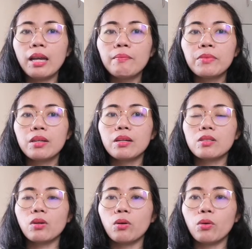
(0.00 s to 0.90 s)
Okay,
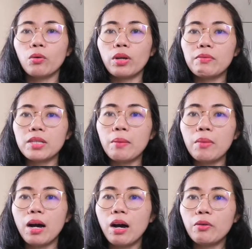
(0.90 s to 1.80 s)
so
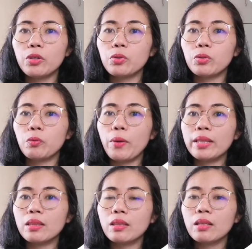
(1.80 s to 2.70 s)
if somehow
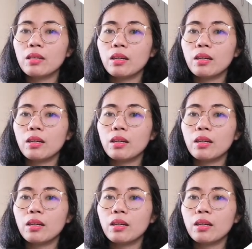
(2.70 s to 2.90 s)
you